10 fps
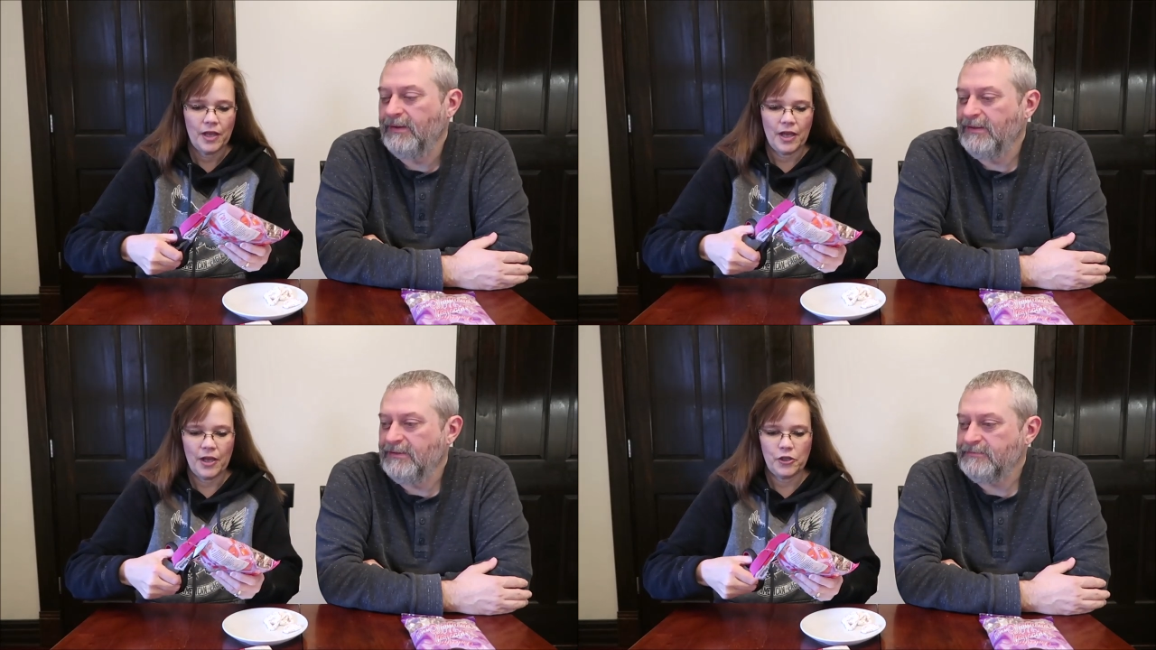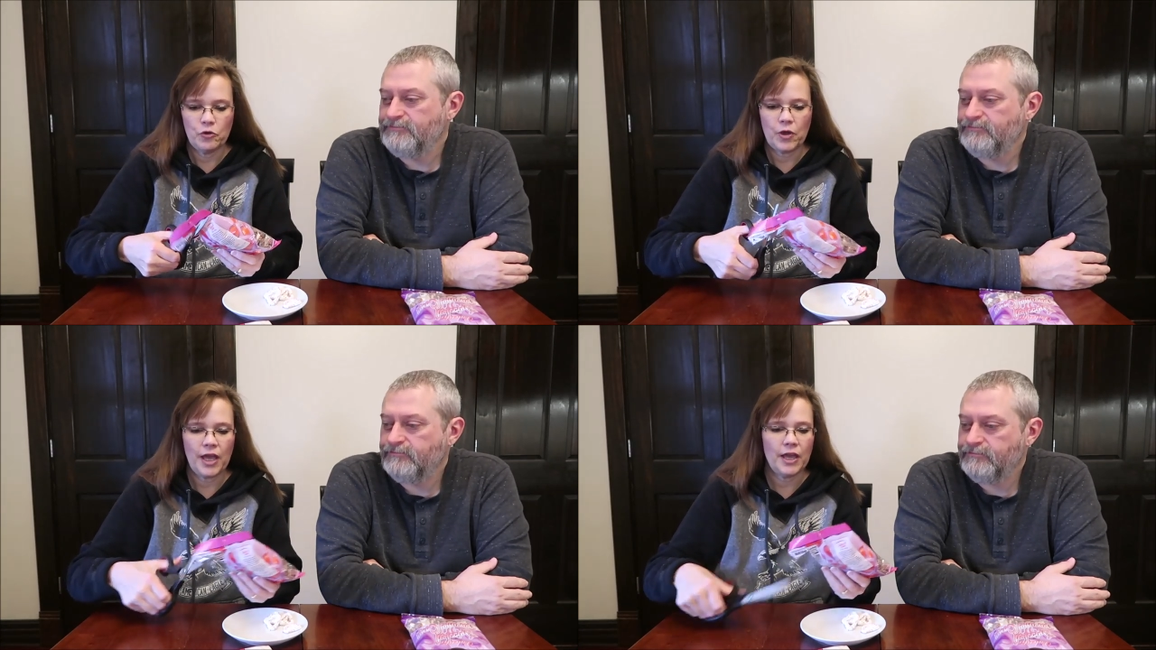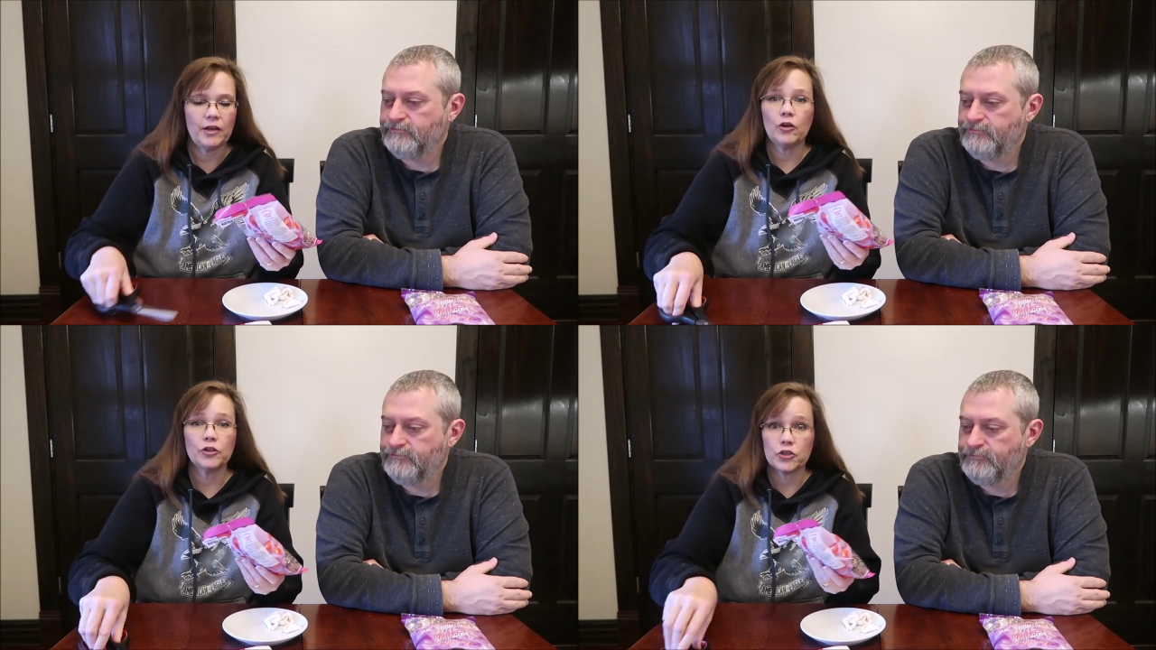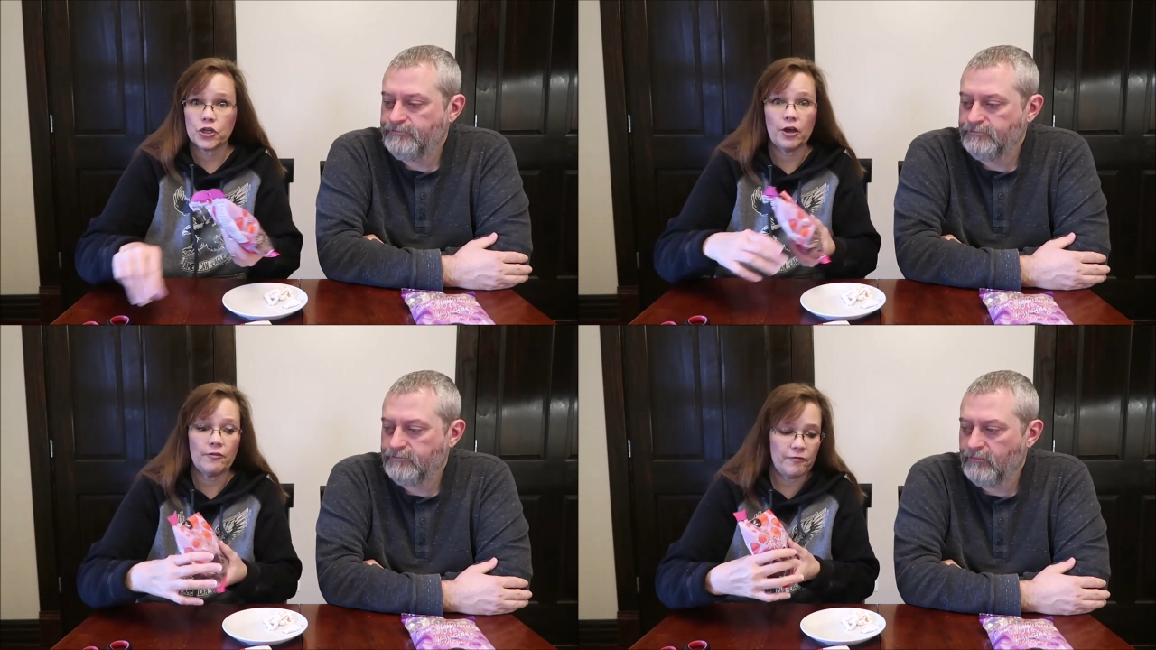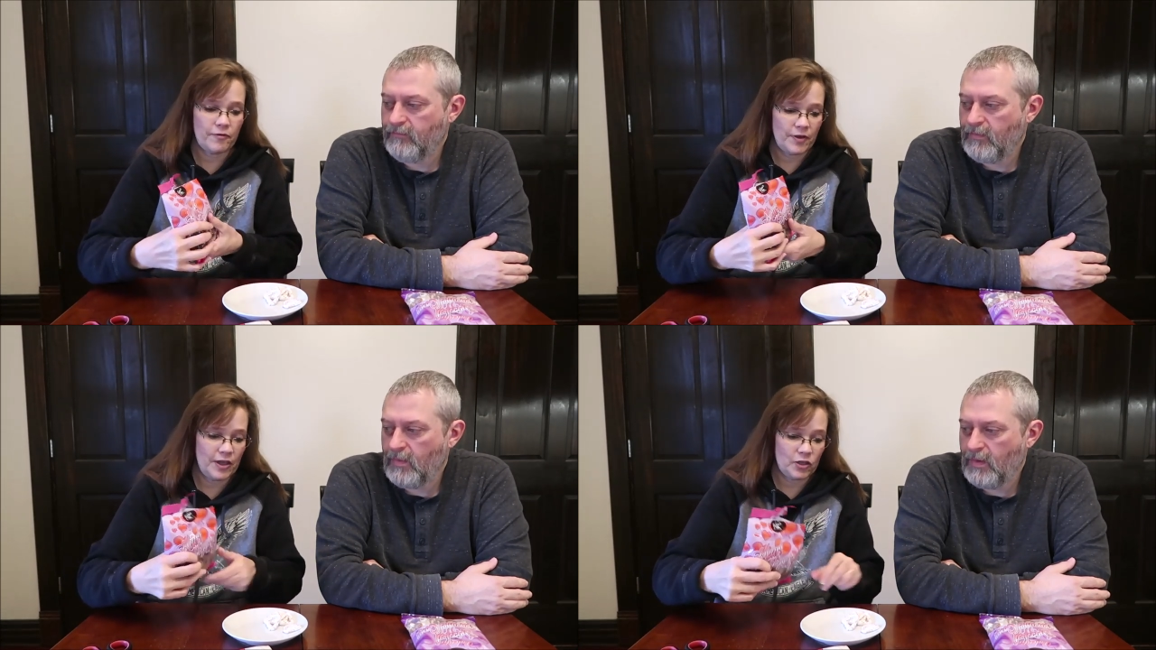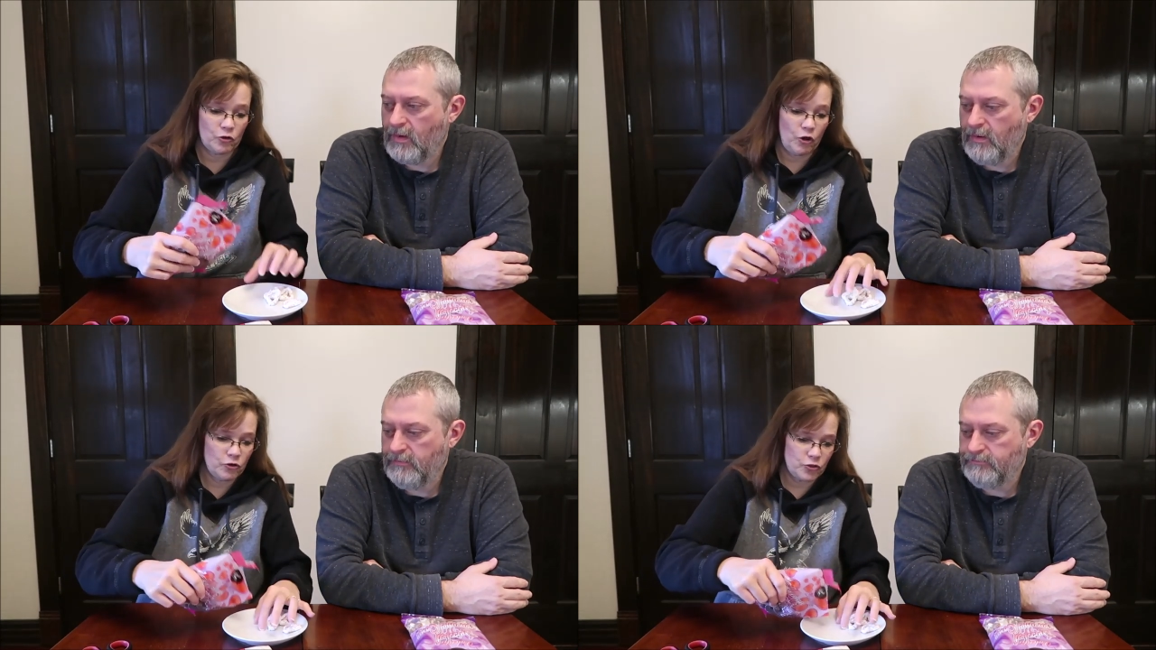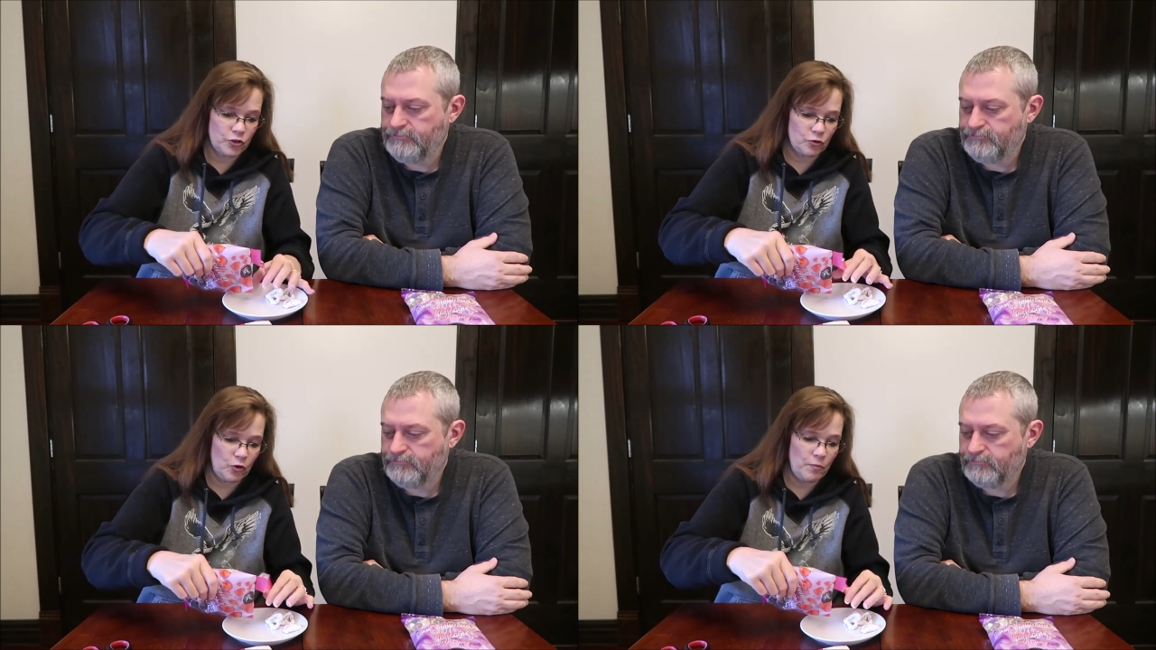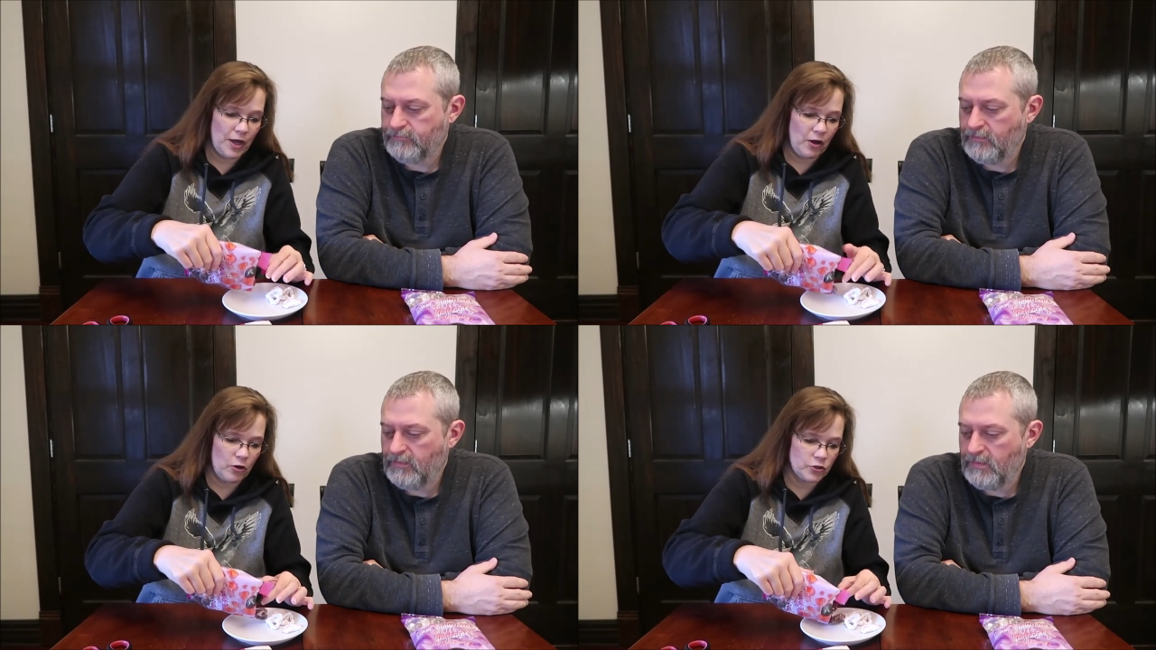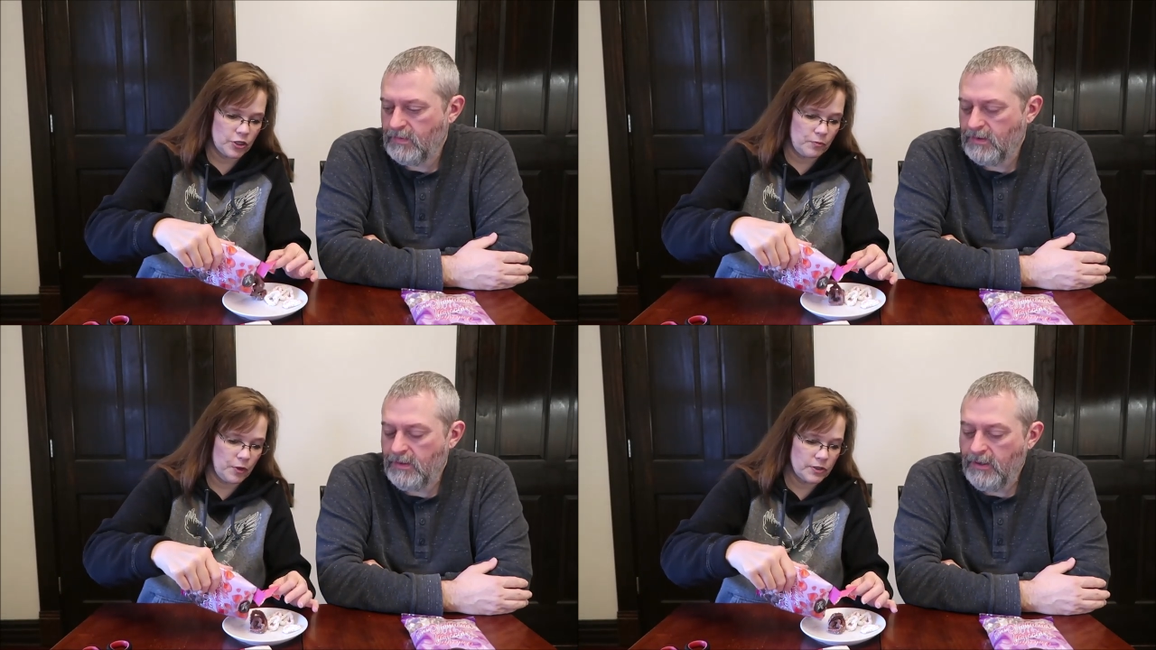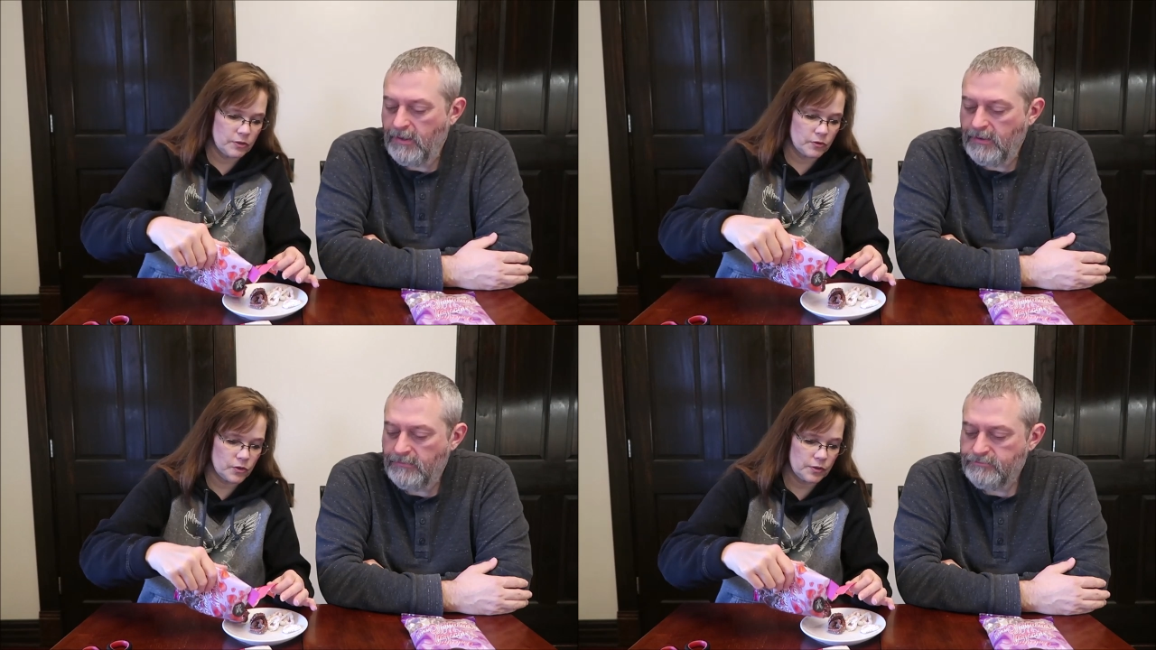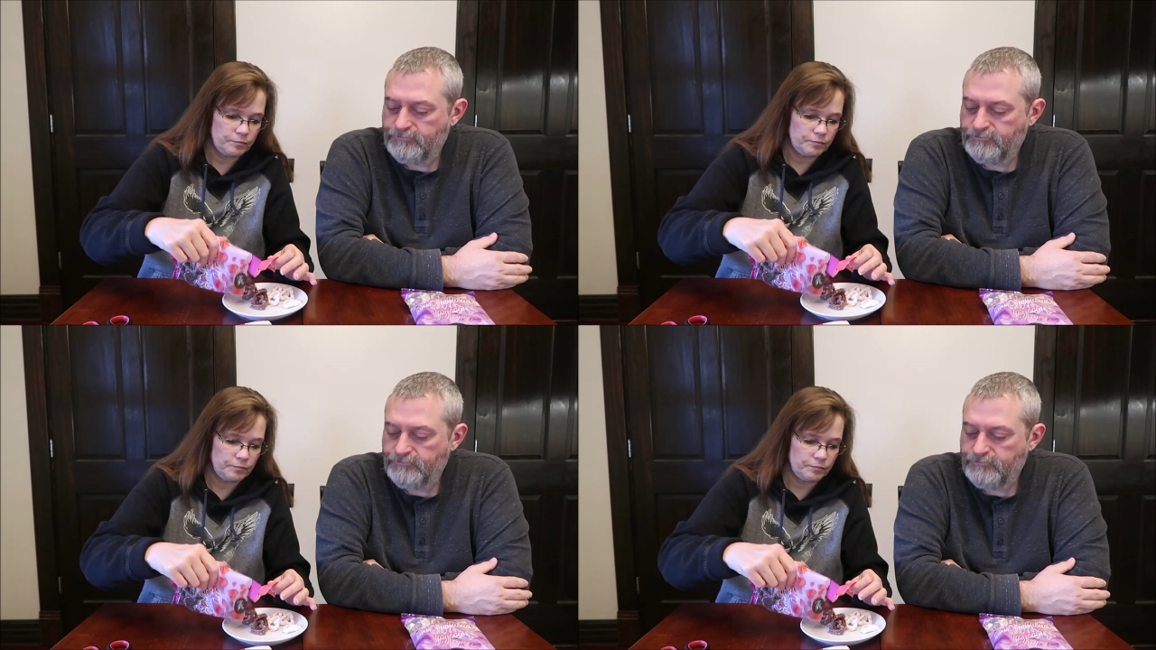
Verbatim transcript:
Speaker 1: Uh, you can't on the shelf at the grocery store buy heart shaped pretzels.